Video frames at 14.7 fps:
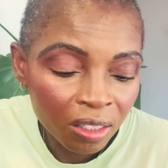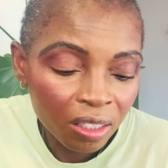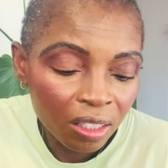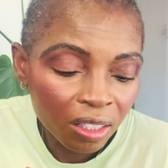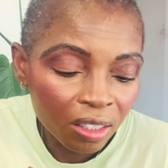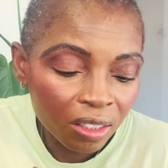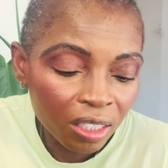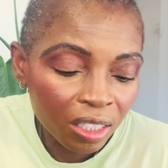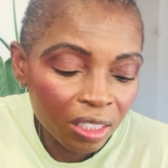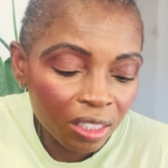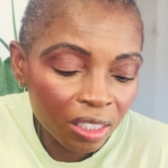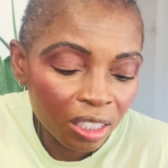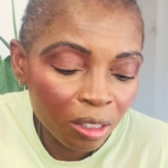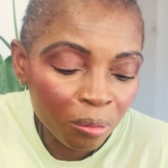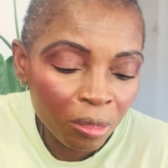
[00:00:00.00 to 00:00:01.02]
And then
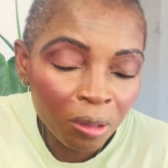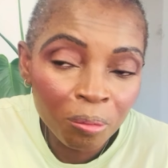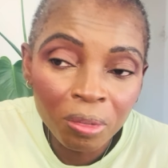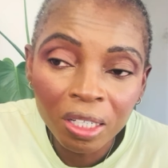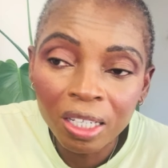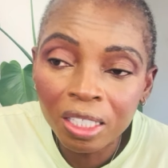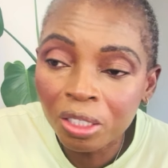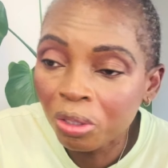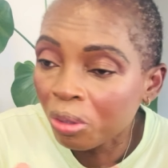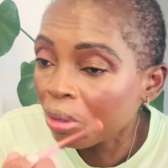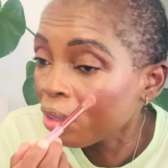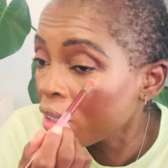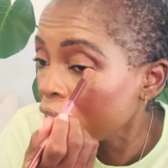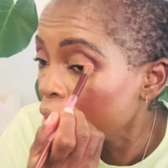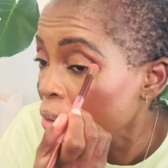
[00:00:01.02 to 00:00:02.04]
same applies to
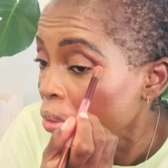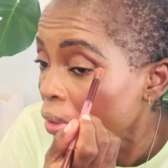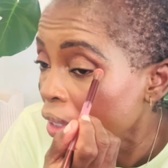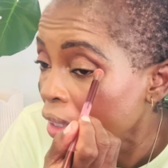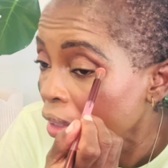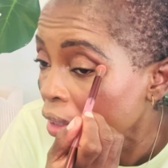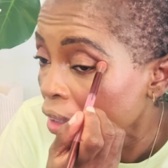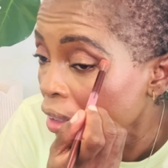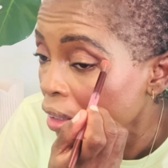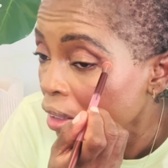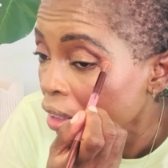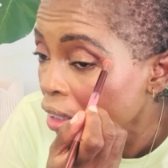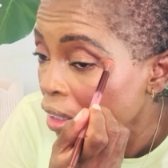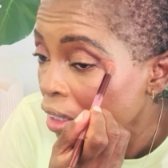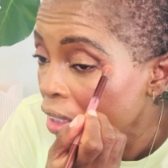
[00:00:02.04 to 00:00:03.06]
this one.
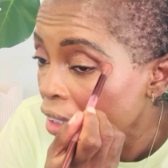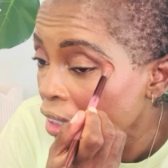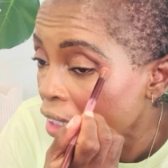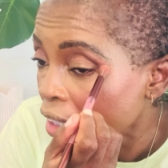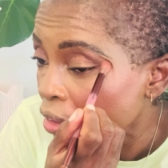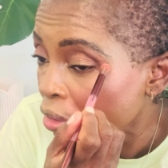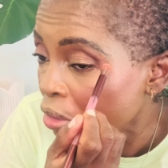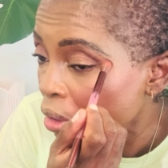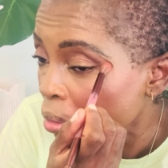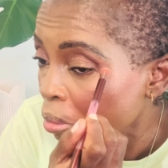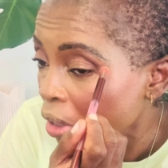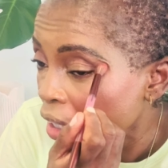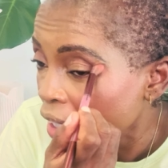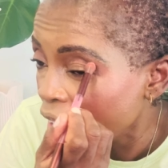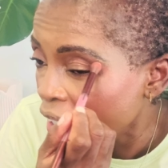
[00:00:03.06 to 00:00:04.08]
Start from
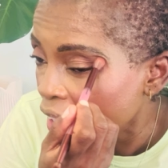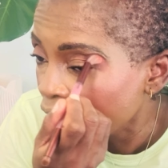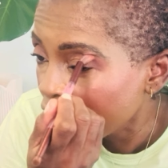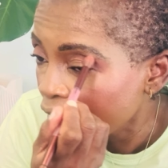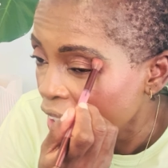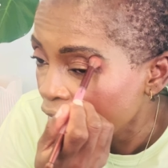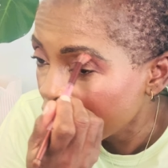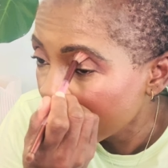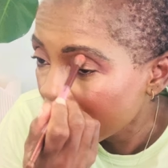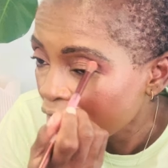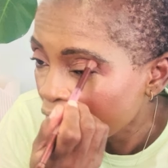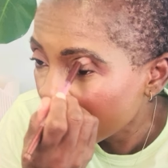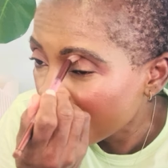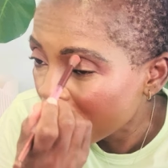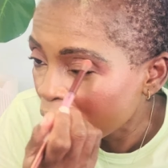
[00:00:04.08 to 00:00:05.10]
here,
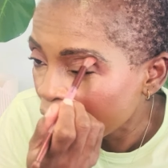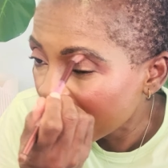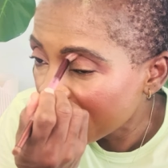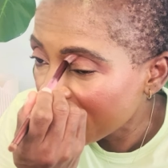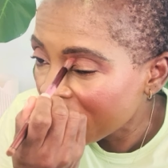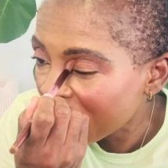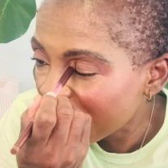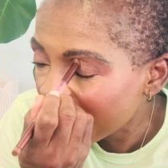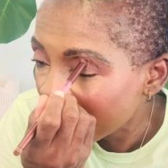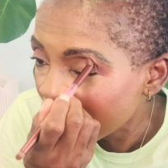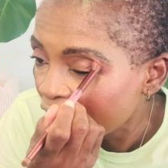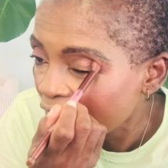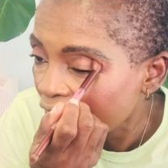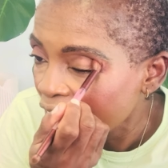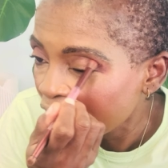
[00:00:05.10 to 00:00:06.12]
go in,
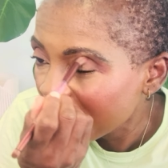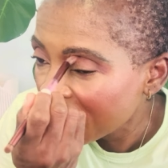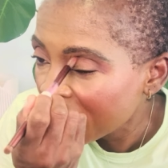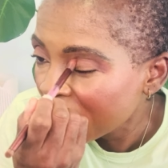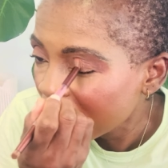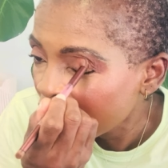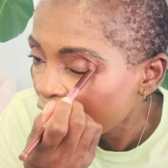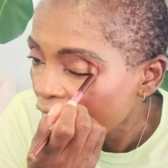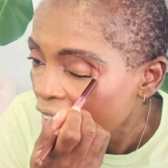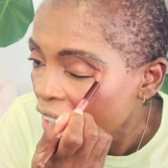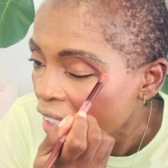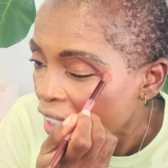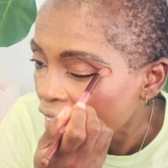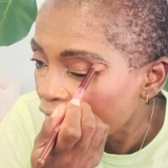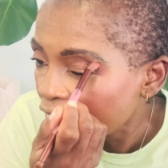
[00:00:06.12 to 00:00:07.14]

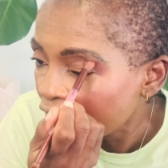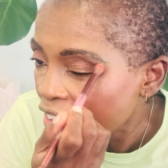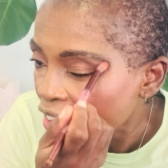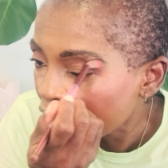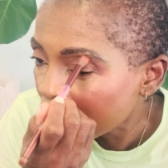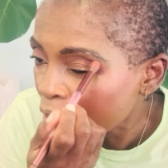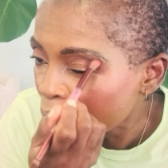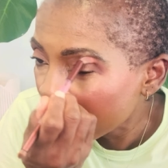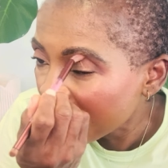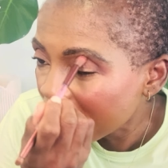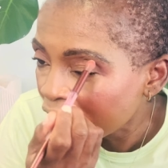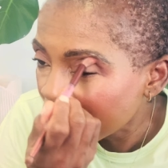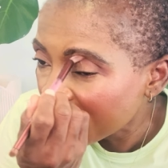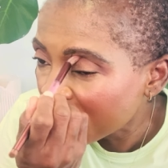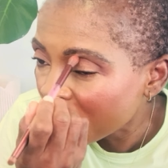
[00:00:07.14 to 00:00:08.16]
and just
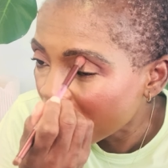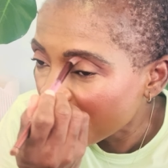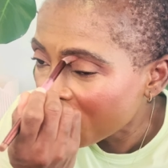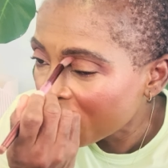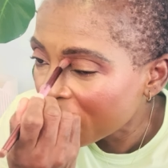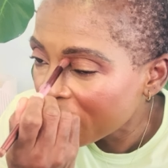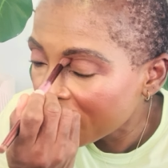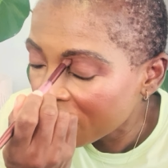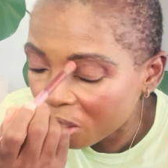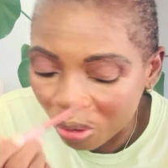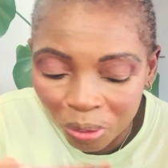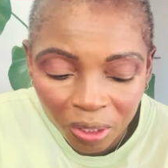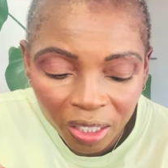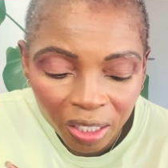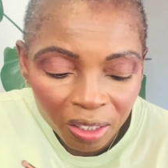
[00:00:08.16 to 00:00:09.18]
blend it all in
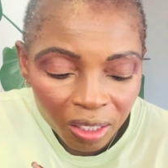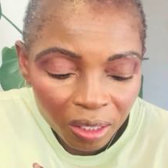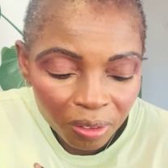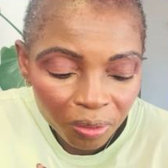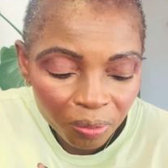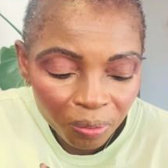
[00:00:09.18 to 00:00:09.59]
together.